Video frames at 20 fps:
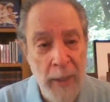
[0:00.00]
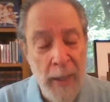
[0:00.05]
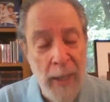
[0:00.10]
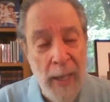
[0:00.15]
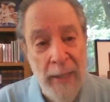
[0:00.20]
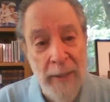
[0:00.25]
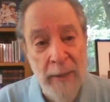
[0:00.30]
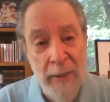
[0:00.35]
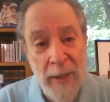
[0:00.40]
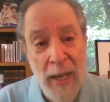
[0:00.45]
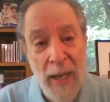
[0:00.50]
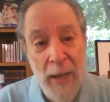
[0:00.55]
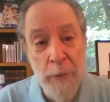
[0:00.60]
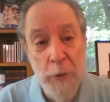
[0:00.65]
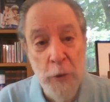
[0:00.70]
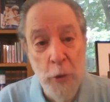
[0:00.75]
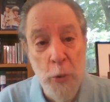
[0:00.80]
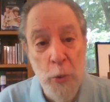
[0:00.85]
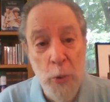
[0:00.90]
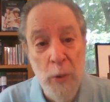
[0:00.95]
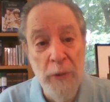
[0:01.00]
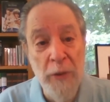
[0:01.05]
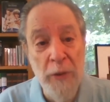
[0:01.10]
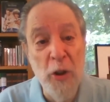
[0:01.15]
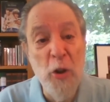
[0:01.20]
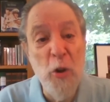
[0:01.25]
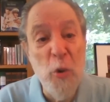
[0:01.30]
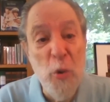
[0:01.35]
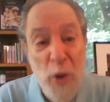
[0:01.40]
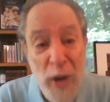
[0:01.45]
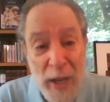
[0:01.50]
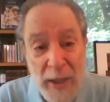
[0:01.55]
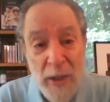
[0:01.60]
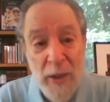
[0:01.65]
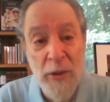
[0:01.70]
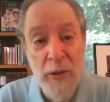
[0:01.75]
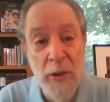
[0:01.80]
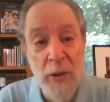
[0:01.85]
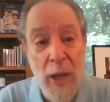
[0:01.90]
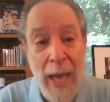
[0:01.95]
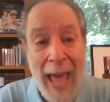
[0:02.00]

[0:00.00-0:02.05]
And to have two of the greatest